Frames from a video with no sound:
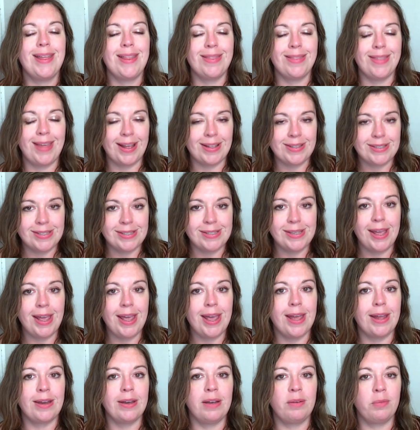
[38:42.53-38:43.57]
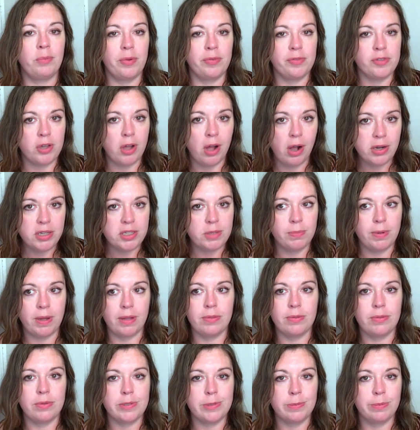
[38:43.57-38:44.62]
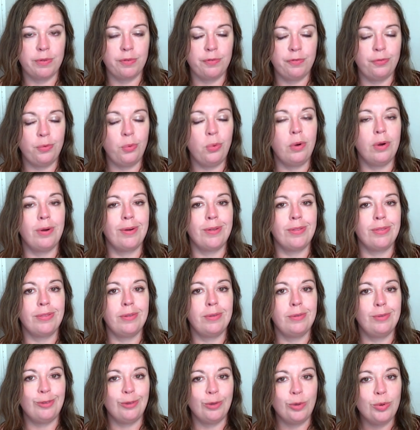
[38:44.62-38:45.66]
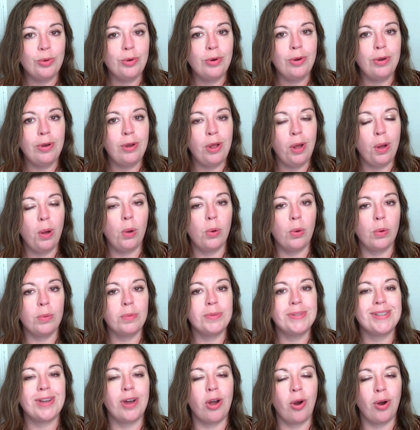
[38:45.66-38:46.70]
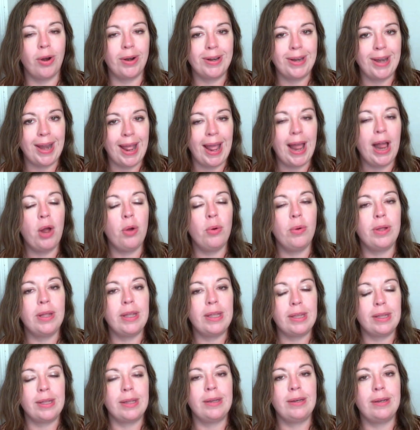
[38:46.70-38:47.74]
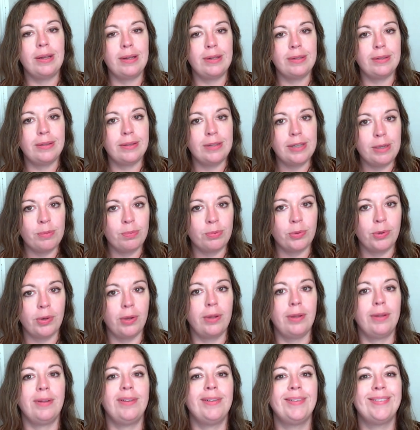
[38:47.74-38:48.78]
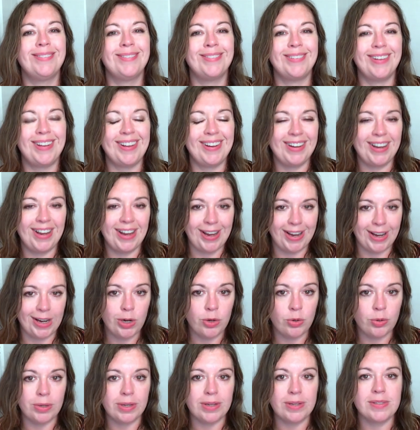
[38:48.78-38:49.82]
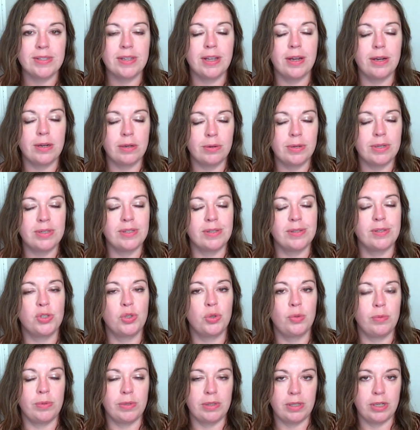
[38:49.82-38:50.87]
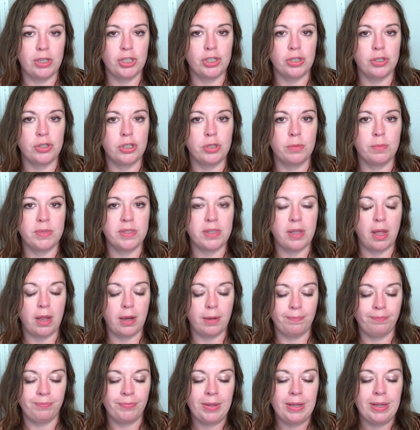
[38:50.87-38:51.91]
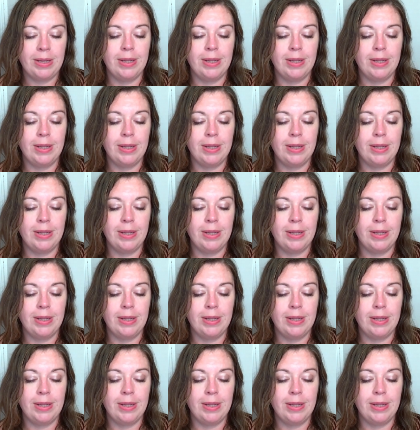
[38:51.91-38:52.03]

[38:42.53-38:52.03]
That said, and we've talked about this before, the lunar nodes are now in Libra and Aries. Aries is your relationship sign.